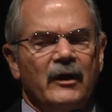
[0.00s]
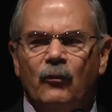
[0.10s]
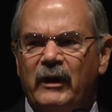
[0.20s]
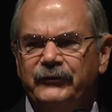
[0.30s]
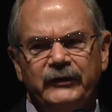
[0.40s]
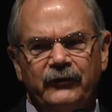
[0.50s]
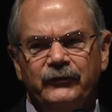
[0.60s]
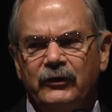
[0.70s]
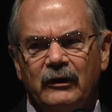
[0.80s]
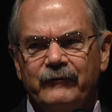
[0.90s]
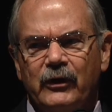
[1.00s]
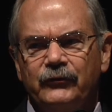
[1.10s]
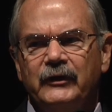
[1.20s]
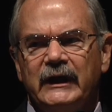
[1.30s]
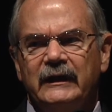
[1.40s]
Westchester
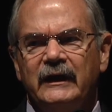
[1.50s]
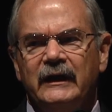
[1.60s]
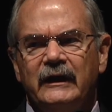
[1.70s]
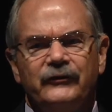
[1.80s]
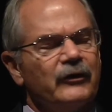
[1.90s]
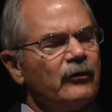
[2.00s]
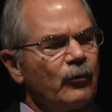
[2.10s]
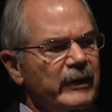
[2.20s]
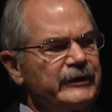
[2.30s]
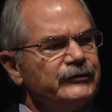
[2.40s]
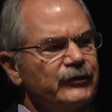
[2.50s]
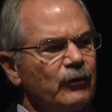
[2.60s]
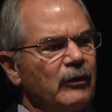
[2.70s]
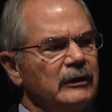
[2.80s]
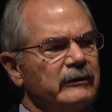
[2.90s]
University is a reach
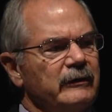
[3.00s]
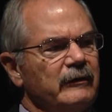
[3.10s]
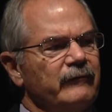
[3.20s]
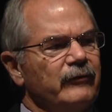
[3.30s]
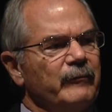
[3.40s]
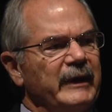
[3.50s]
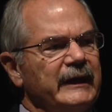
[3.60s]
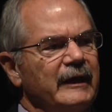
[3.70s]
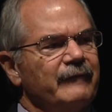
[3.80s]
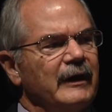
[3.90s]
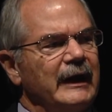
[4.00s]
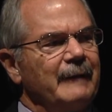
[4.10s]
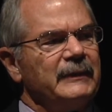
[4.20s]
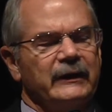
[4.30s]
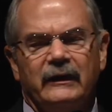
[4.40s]
school for many of our
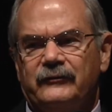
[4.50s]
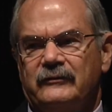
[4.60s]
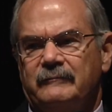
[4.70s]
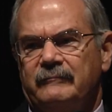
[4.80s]
applicants.